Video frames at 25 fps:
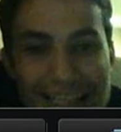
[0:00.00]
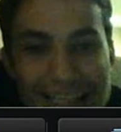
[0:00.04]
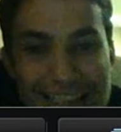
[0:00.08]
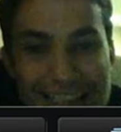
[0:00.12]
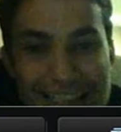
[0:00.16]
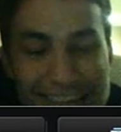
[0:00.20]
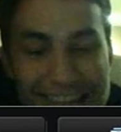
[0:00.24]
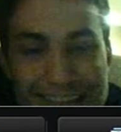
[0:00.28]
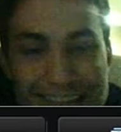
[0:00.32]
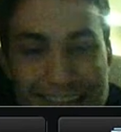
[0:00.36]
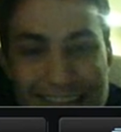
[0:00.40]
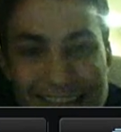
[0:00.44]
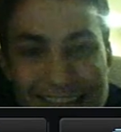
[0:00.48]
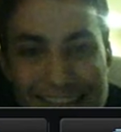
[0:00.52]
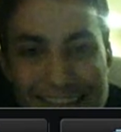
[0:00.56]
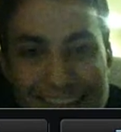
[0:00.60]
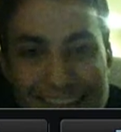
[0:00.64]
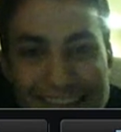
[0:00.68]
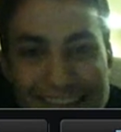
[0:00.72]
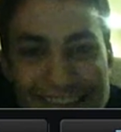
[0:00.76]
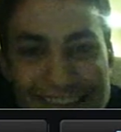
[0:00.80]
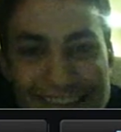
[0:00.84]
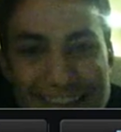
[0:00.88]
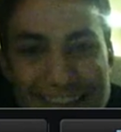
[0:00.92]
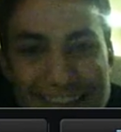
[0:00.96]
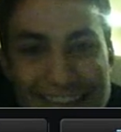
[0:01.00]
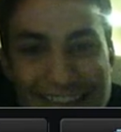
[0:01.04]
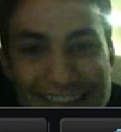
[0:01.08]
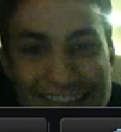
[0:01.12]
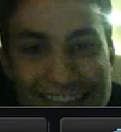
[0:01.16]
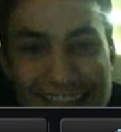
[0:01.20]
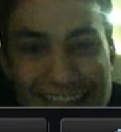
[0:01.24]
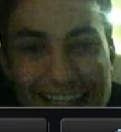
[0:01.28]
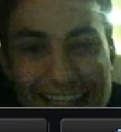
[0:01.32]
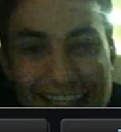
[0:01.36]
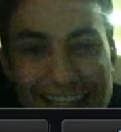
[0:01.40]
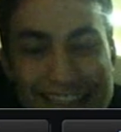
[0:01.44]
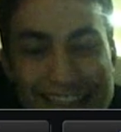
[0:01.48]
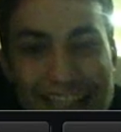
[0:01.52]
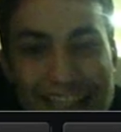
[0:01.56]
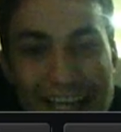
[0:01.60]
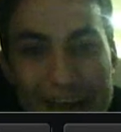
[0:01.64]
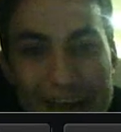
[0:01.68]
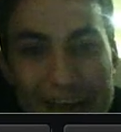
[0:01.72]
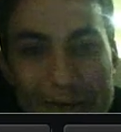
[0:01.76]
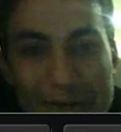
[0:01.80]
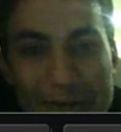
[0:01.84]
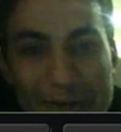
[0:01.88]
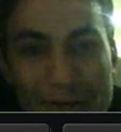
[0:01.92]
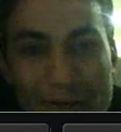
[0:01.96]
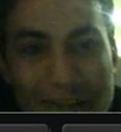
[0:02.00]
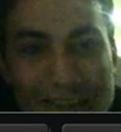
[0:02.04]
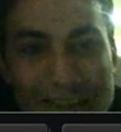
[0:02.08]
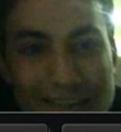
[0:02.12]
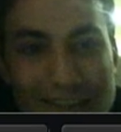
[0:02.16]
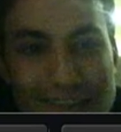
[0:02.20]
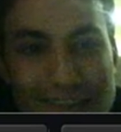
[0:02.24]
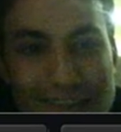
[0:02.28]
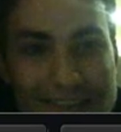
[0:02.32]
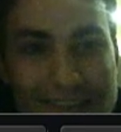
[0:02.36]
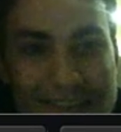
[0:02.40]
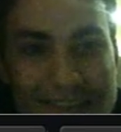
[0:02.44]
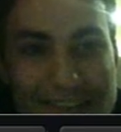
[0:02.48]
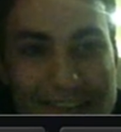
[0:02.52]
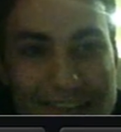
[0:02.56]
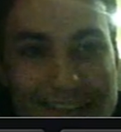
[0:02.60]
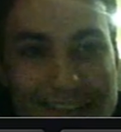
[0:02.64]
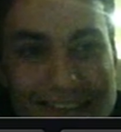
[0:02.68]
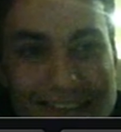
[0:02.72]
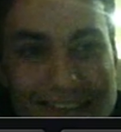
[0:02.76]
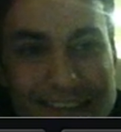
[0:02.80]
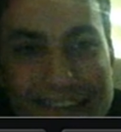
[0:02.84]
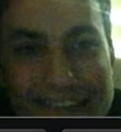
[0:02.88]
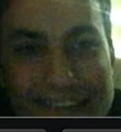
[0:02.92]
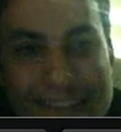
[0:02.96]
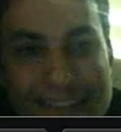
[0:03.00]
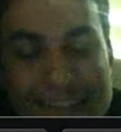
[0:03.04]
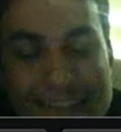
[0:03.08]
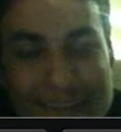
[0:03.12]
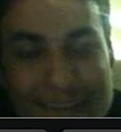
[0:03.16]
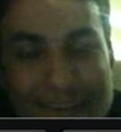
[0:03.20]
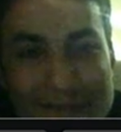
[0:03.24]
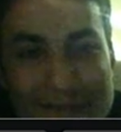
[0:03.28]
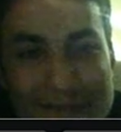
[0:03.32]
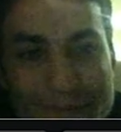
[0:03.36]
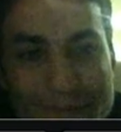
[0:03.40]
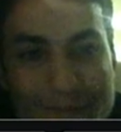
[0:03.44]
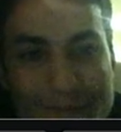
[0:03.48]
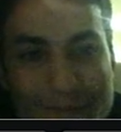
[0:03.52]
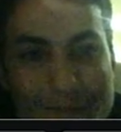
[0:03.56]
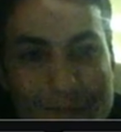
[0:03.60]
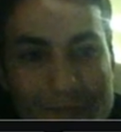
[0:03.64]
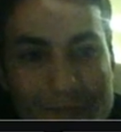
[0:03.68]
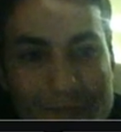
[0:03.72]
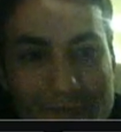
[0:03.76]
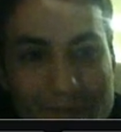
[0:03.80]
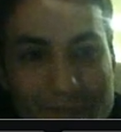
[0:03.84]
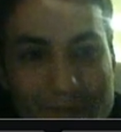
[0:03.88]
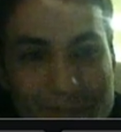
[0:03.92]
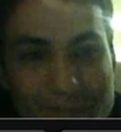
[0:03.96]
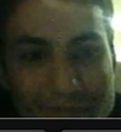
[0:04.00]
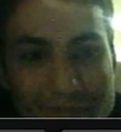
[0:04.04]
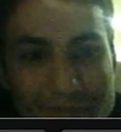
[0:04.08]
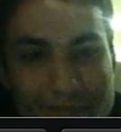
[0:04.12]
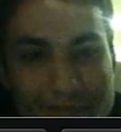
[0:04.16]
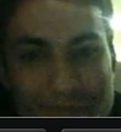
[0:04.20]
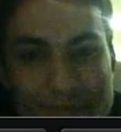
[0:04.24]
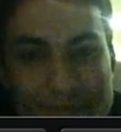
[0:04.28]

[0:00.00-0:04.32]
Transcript: You said it was. I thought it was. Good, so now we spend money.